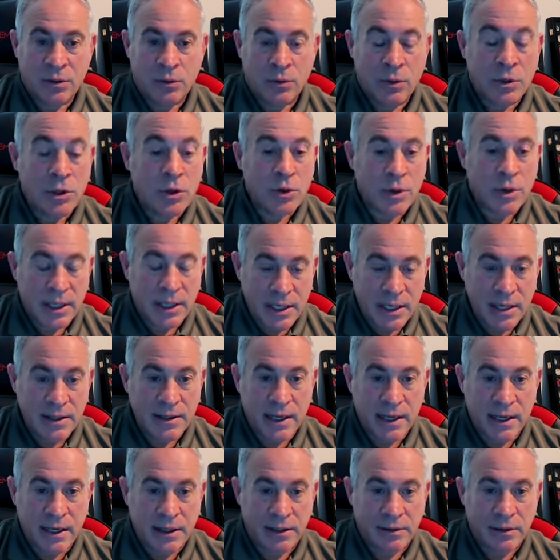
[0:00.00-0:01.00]
when you get in
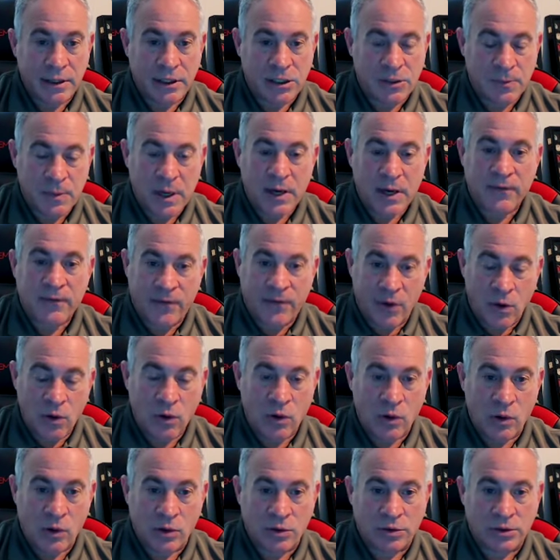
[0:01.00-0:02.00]
there, expect phone
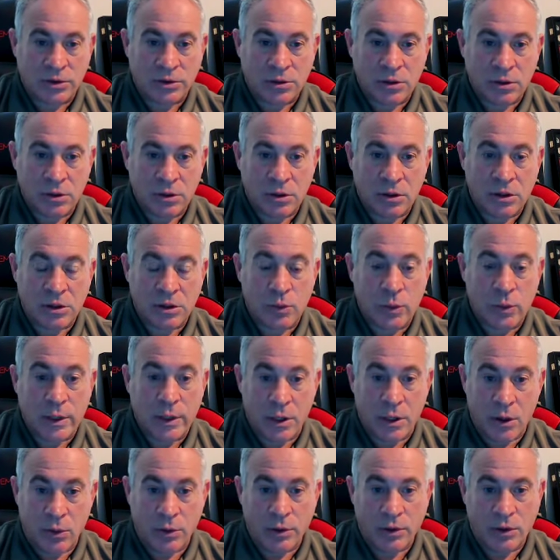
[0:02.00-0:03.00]
calls because
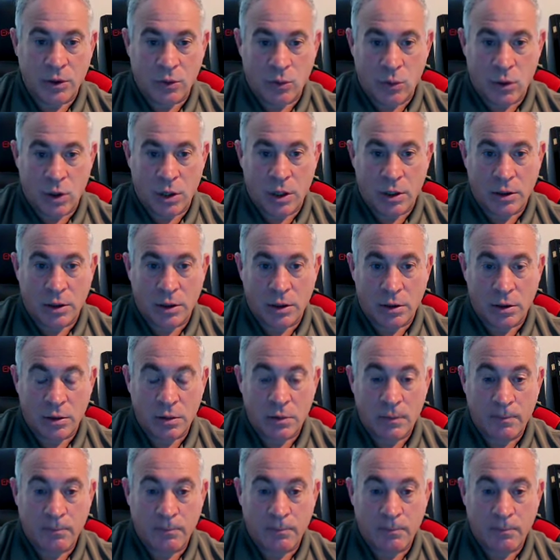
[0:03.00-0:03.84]
we're going to want